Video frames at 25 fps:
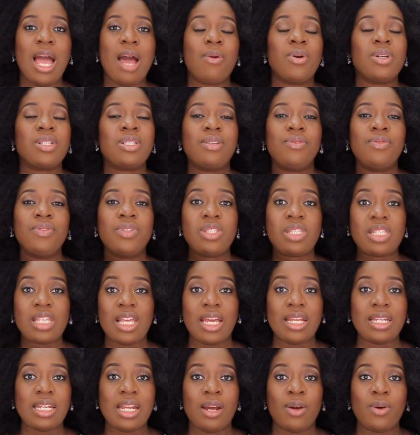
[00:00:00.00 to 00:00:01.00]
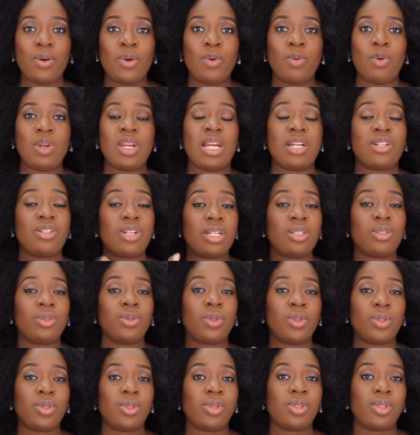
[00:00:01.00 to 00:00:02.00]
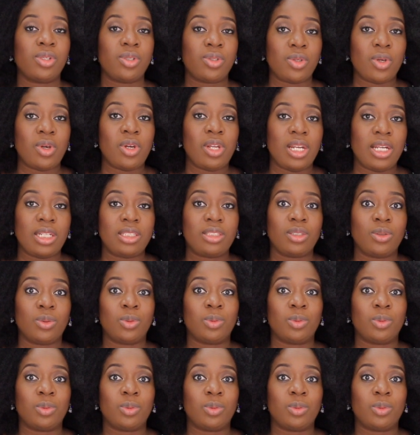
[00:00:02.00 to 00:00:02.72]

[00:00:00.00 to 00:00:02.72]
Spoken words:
was even scared that, when I tried to go to the toilet,